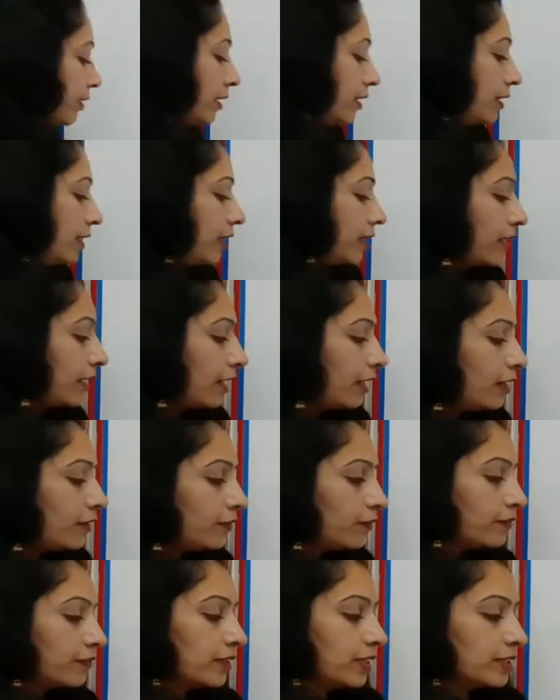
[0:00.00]
Like,
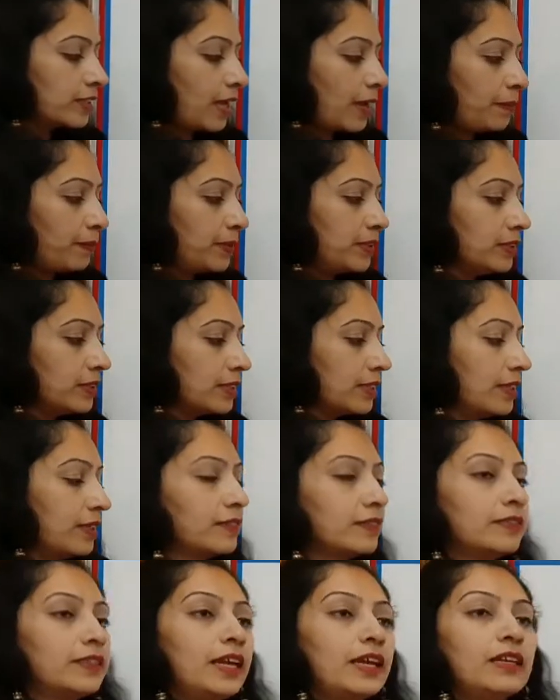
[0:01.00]
if this happens,
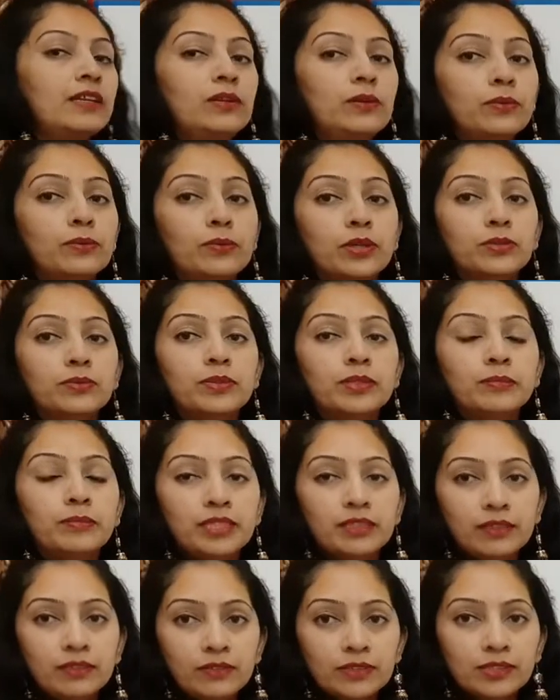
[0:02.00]
then what will be
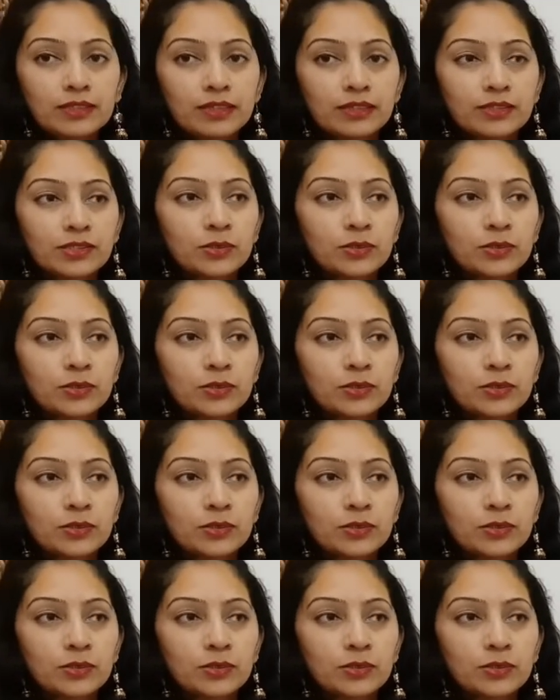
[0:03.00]
the result?